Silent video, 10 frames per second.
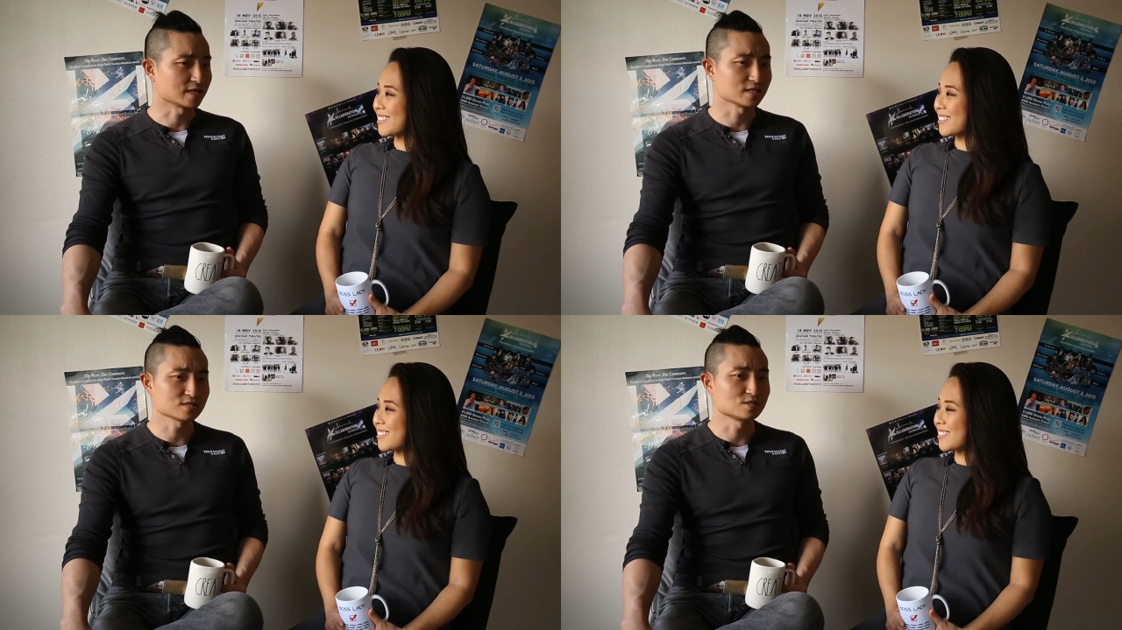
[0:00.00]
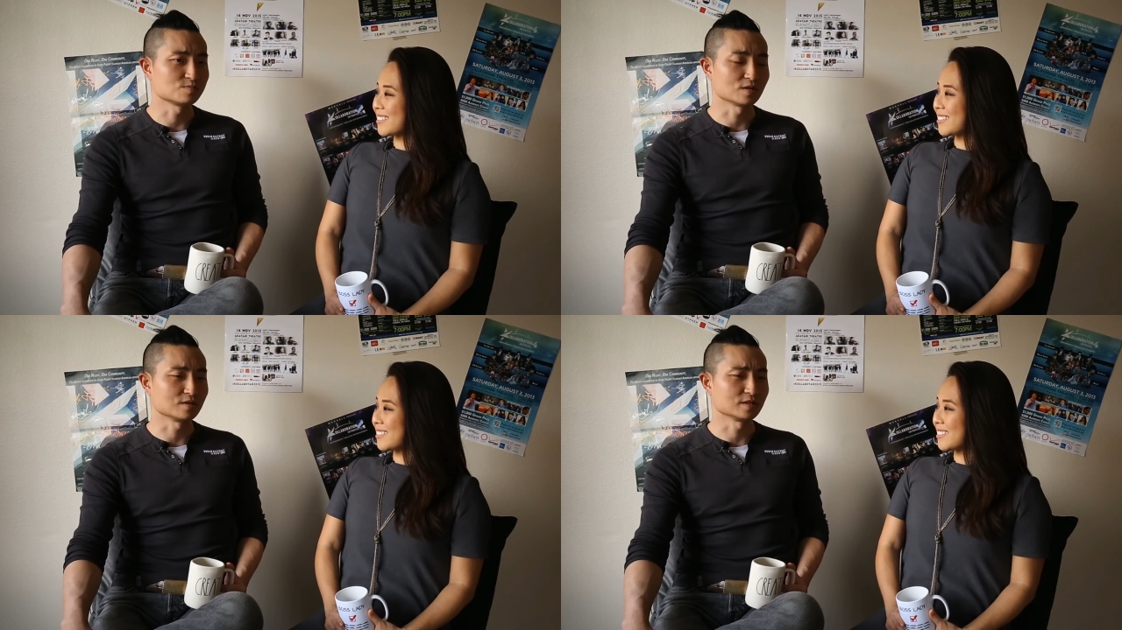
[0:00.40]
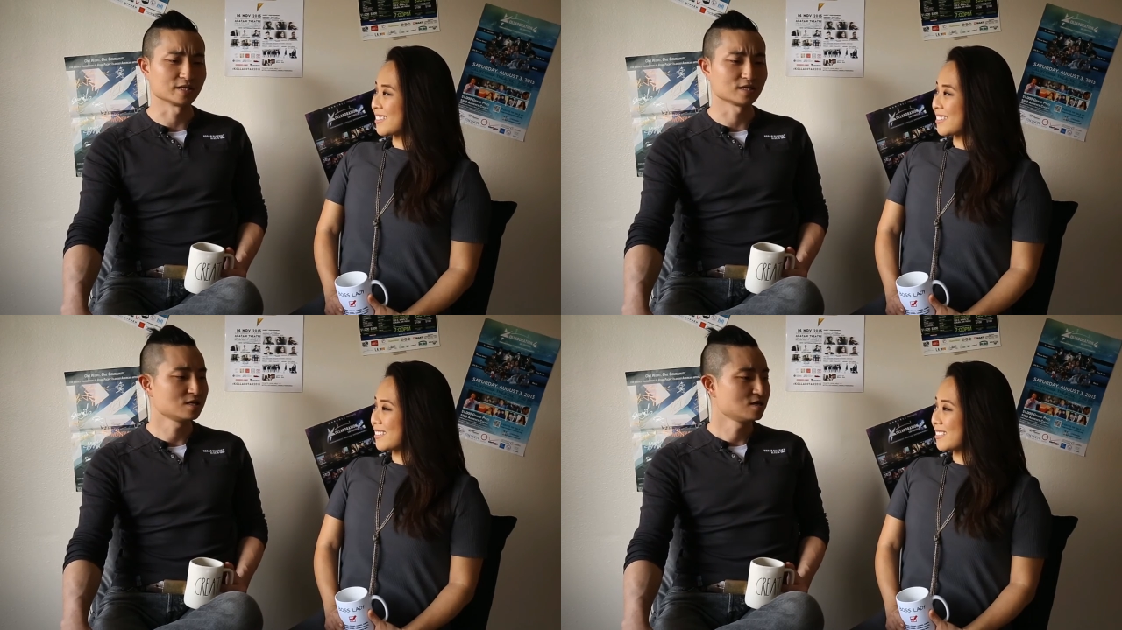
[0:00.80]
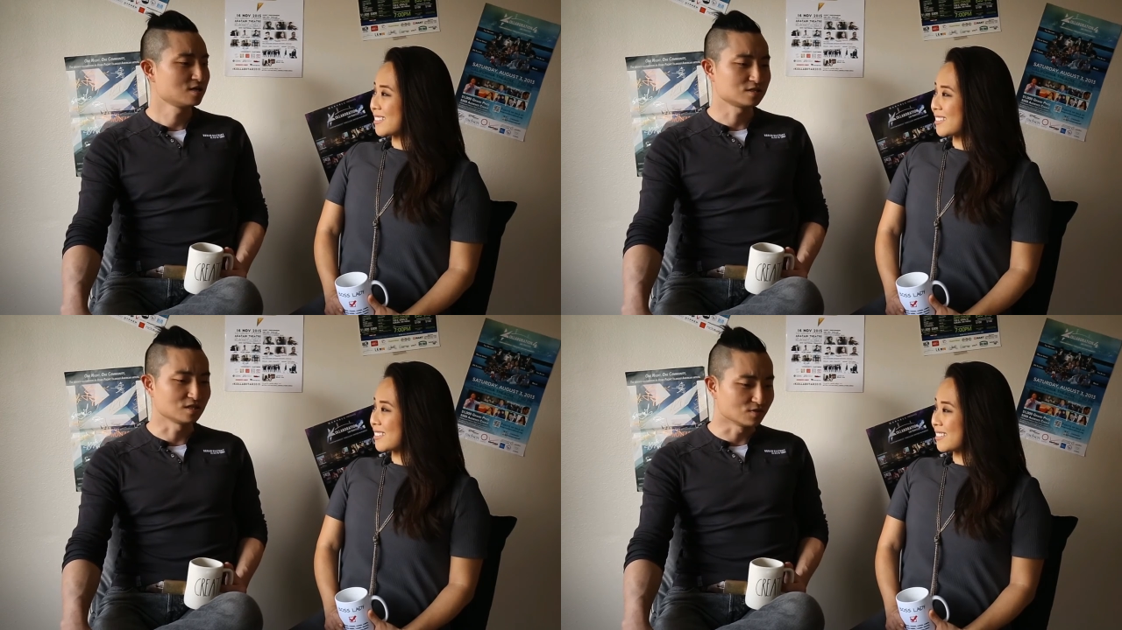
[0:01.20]
Speaker 1: I guess it's been on like
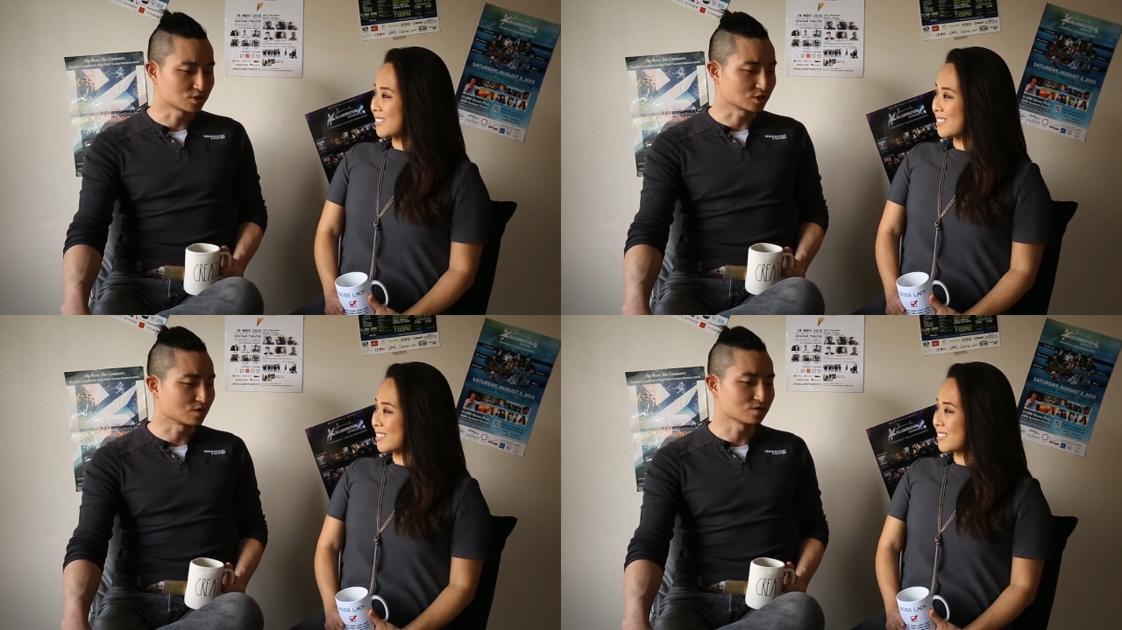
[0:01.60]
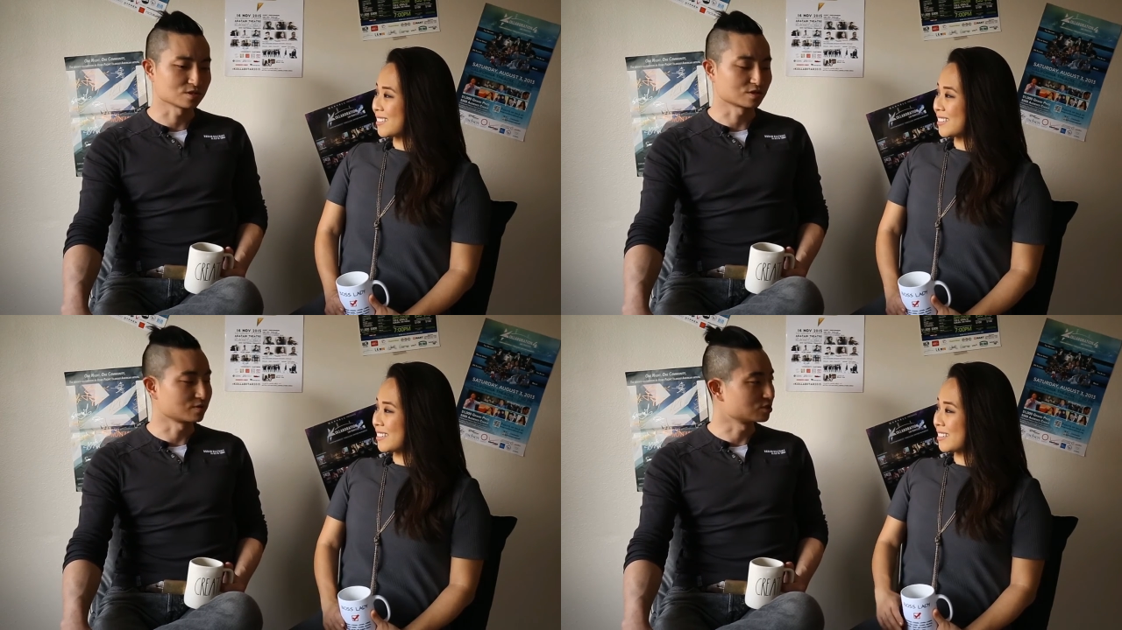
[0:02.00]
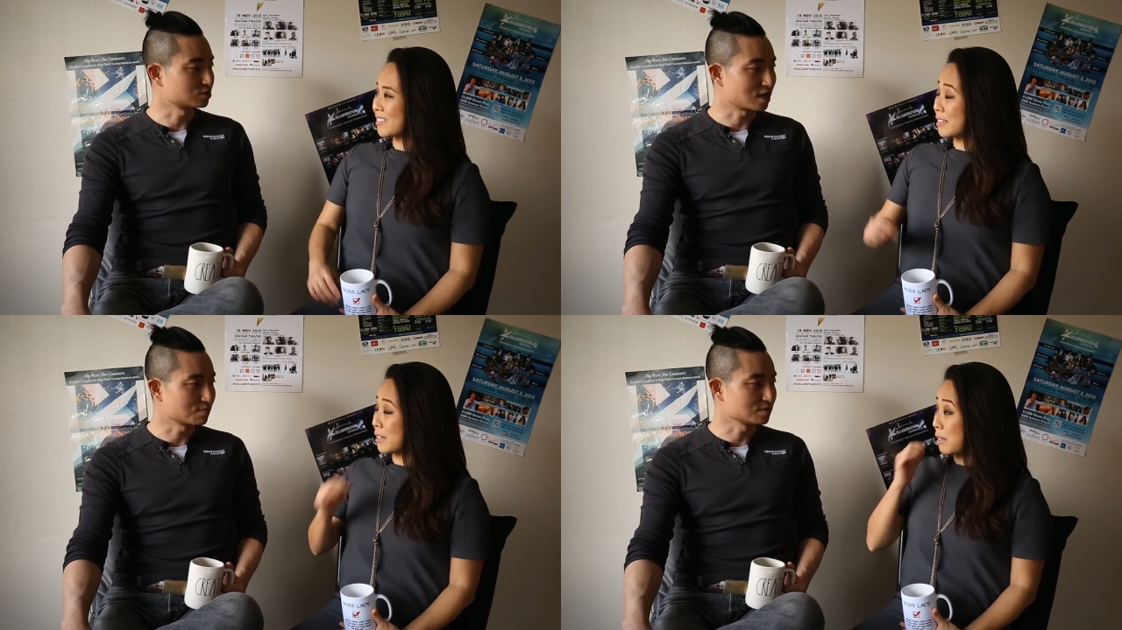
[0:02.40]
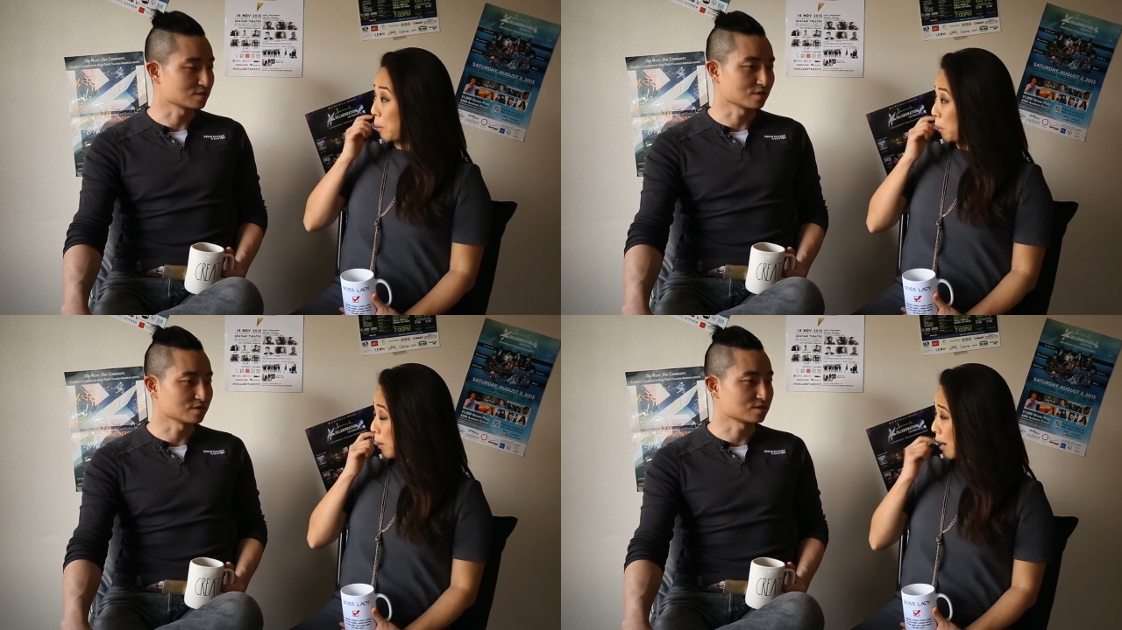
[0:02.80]
TV shows and Korean dramas and
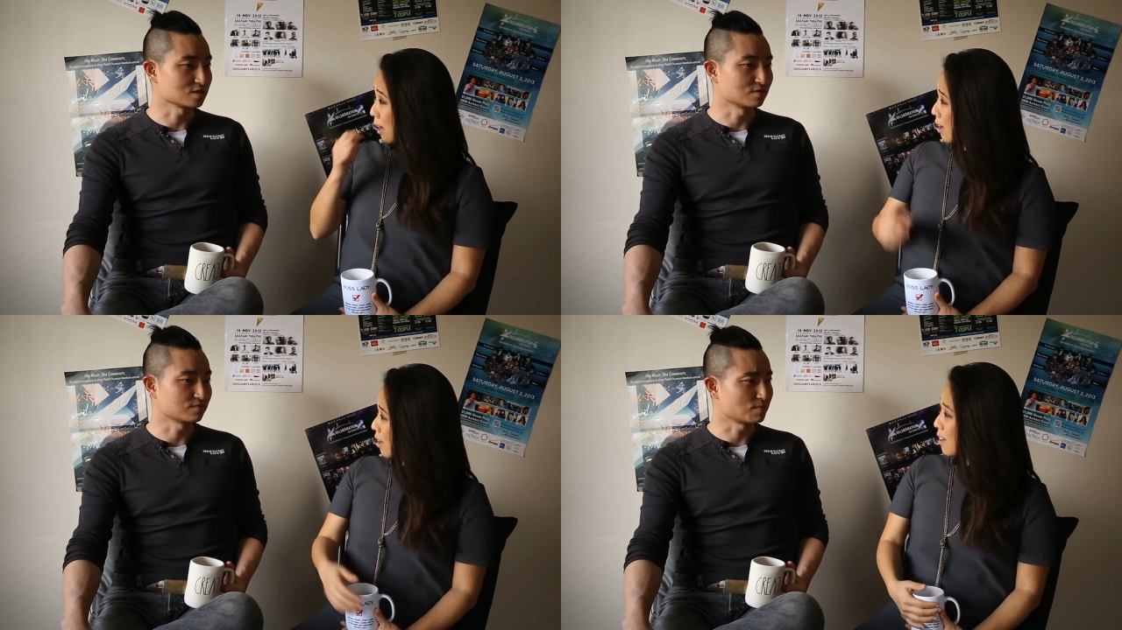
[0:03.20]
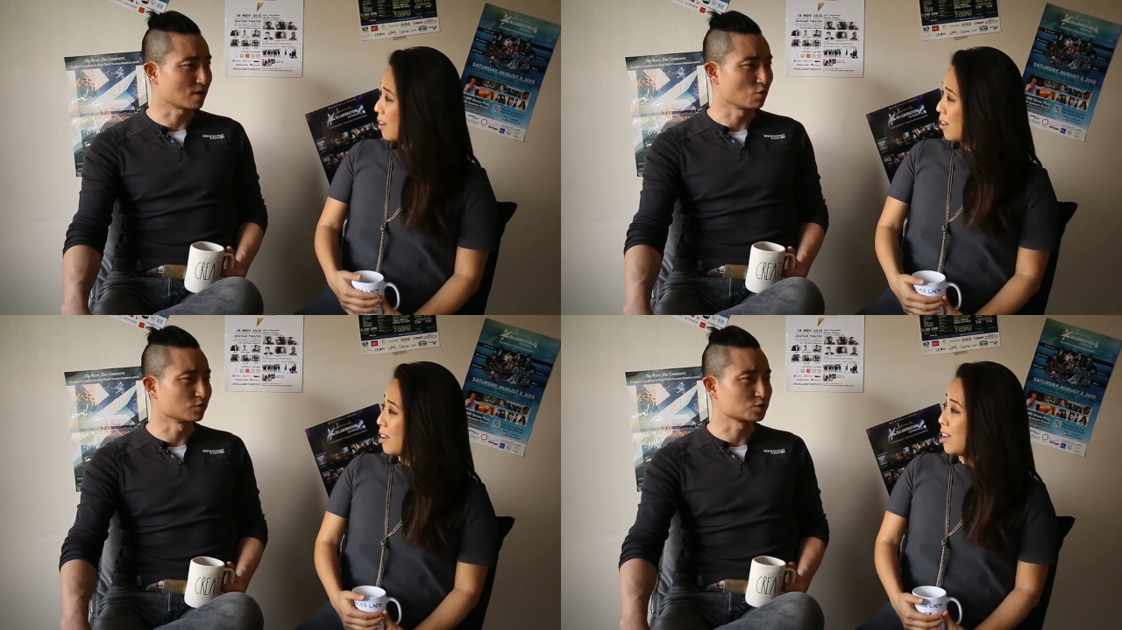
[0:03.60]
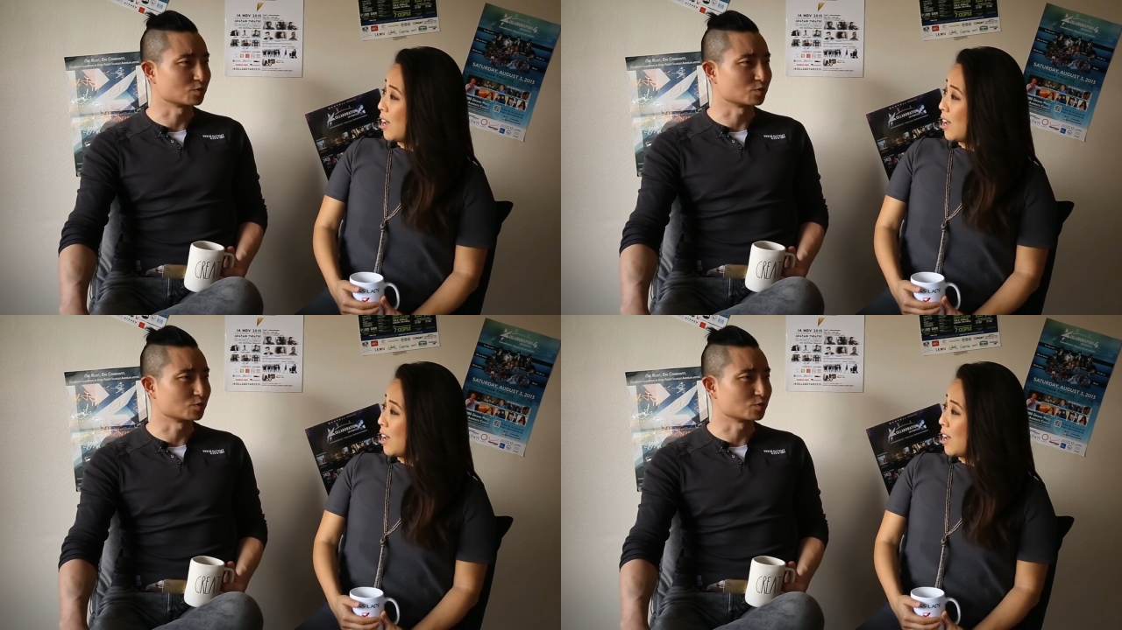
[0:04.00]
all this stuff about over